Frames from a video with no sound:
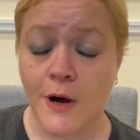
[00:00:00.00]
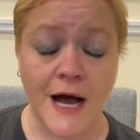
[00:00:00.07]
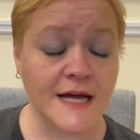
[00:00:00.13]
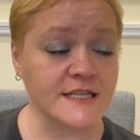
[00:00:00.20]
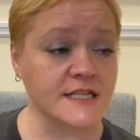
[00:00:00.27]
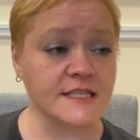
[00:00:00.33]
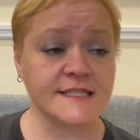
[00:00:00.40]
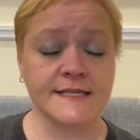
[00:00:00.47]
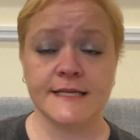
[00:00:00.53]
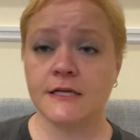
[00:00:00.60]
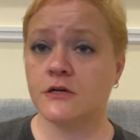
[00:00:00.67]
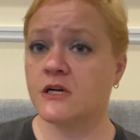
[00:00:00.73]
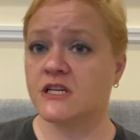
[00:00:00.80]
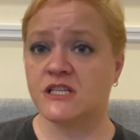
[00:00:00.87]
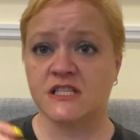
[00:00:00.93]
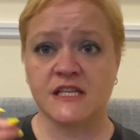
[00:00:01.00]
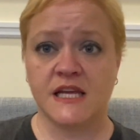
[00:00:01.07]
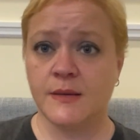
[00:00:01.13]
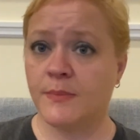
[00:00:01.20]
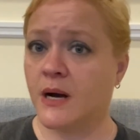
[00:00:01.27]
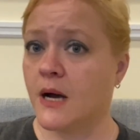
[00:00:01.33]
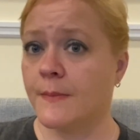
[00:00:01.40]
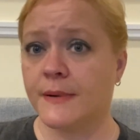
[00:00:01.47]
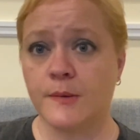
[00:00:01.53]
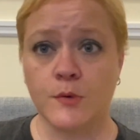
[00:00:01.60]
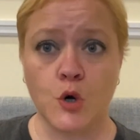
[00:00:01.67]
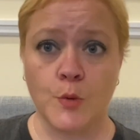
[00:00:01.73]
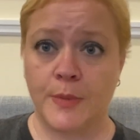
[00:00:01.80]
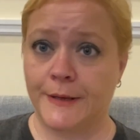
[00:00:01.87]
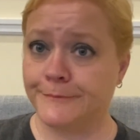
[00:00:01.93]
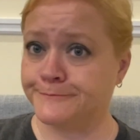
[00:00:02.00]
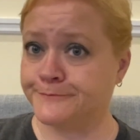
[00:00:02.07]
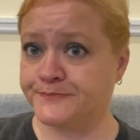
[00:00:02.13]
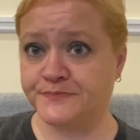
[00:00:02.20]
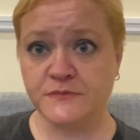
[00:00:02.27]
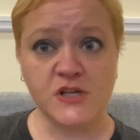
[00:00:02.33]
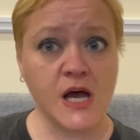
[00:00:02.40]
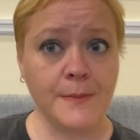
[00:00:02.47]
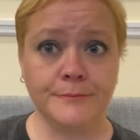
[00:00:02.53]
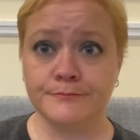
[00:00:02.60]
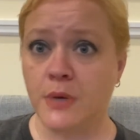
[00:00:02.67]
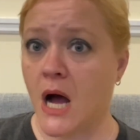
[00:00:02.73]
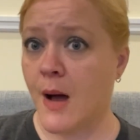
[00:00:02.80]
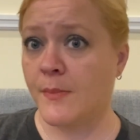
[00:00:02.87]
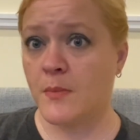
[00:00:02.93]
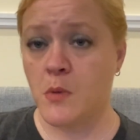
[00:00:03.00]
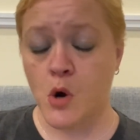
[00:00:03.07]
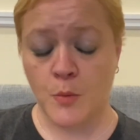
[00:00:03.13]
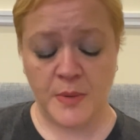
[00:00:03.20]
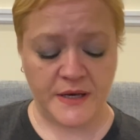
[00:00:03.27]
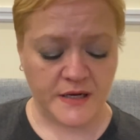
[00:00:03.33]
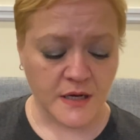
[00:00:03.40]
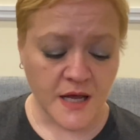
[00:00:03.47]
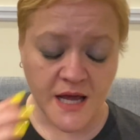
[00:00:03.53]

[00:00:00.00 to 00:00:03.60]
I just sit here and I just keep popping them open. Yep, pop them open.